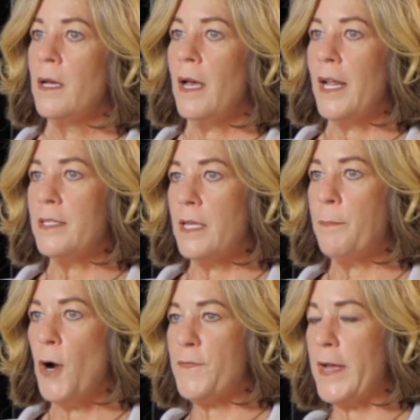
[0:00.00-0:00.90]
And I said,
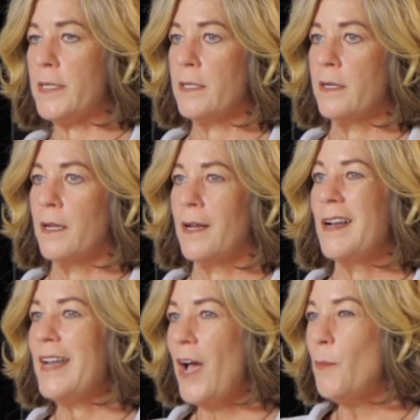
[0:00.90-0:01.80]
"Perfect.
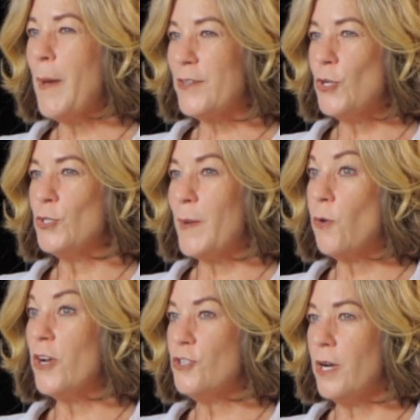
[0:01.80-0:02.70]
Now I'm about to use my
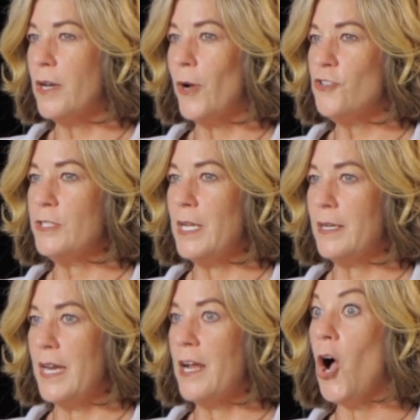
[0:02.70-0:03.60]
question on a question
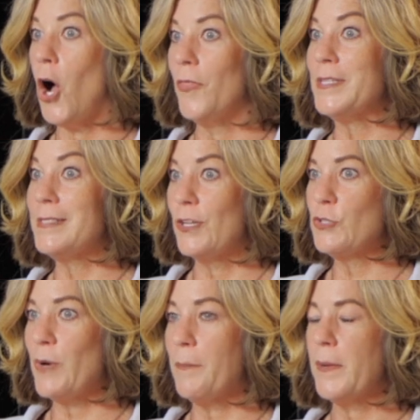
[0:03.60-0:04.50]
technique on the
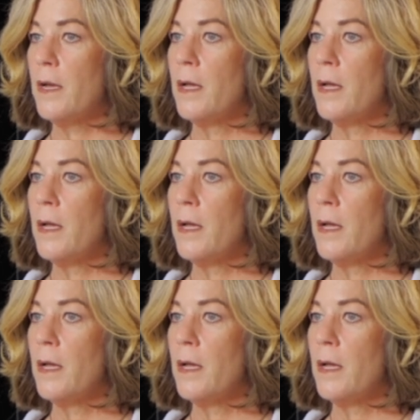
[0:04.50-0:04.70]
sales rep.